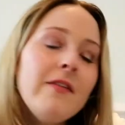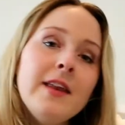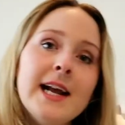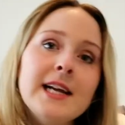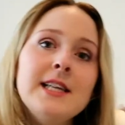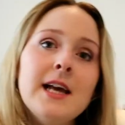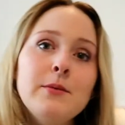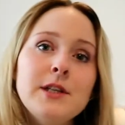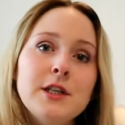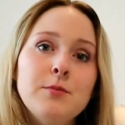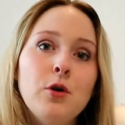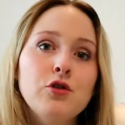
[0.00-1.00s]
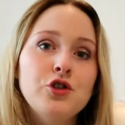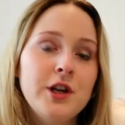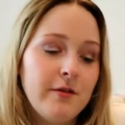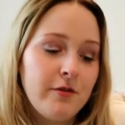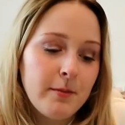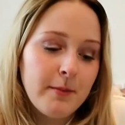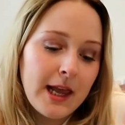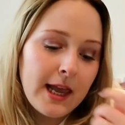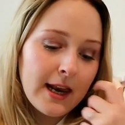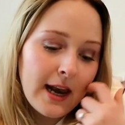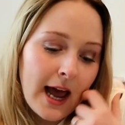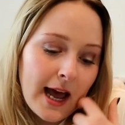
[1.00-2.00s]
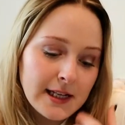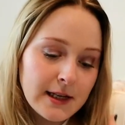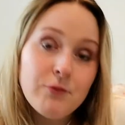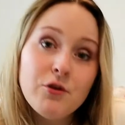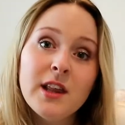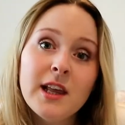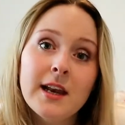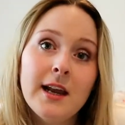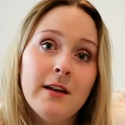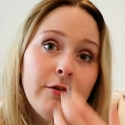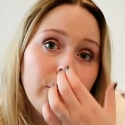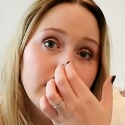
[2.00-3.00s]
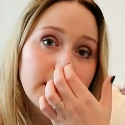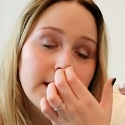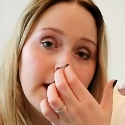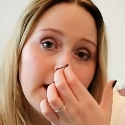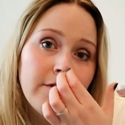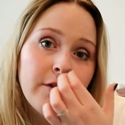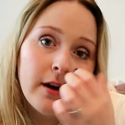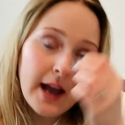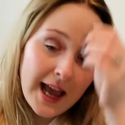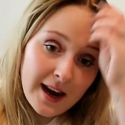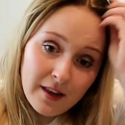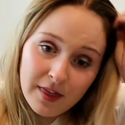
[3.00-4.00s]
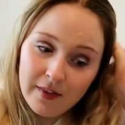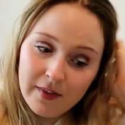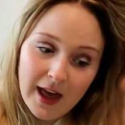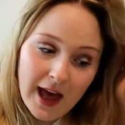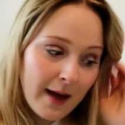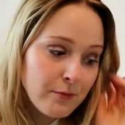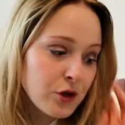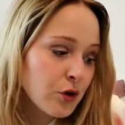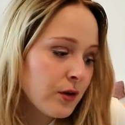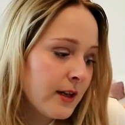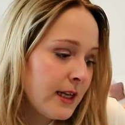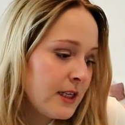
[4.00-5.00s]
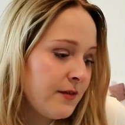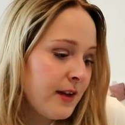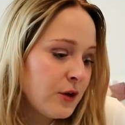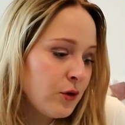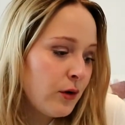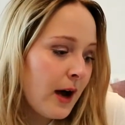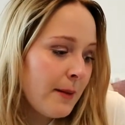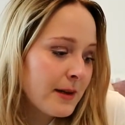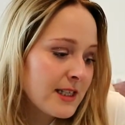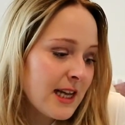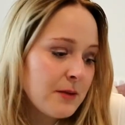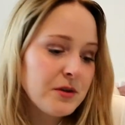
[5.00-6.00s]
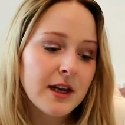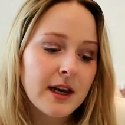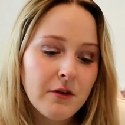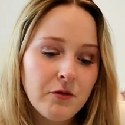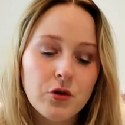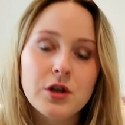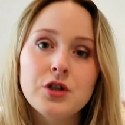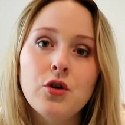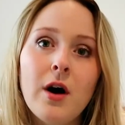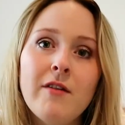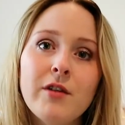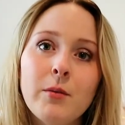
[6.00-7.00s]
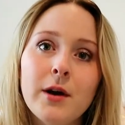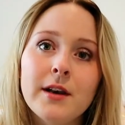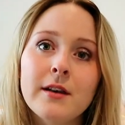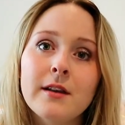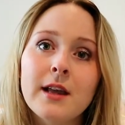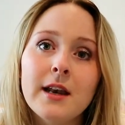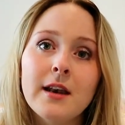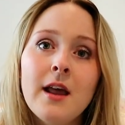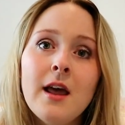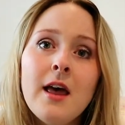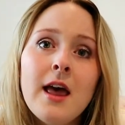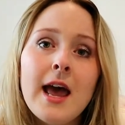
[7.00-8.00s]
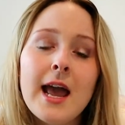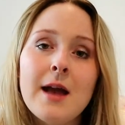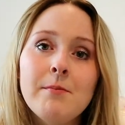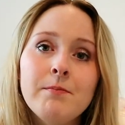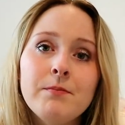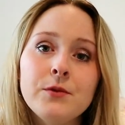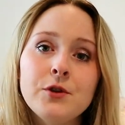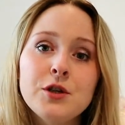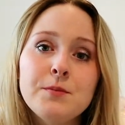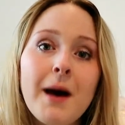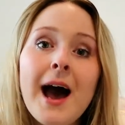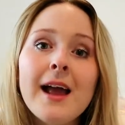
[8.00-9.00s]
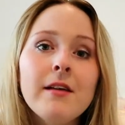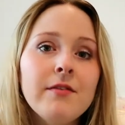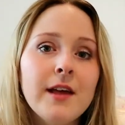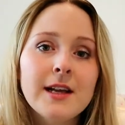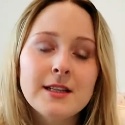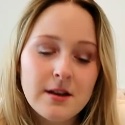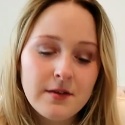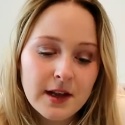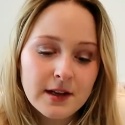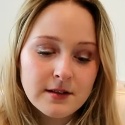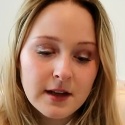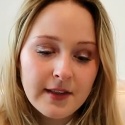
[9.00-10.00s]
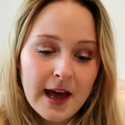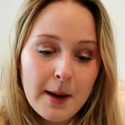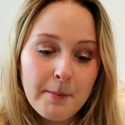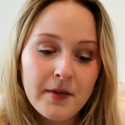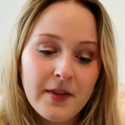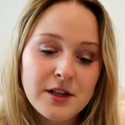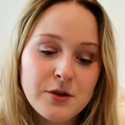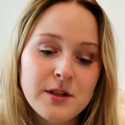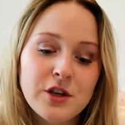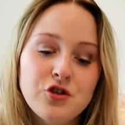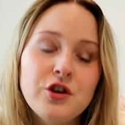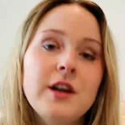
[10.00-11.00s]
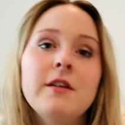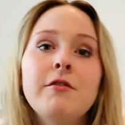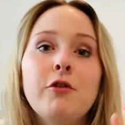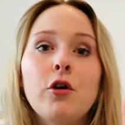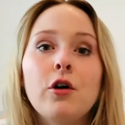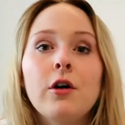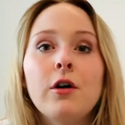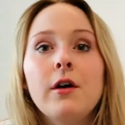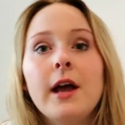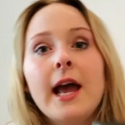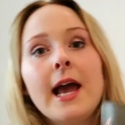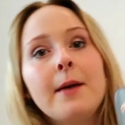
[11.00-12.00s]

The next thing was a small treat from Ian, and I'm really grateful, as I say, for anything that I'm showing in this video. I'm exceptionally grateful because not everyone can just buy things and things like that, but this was a treat for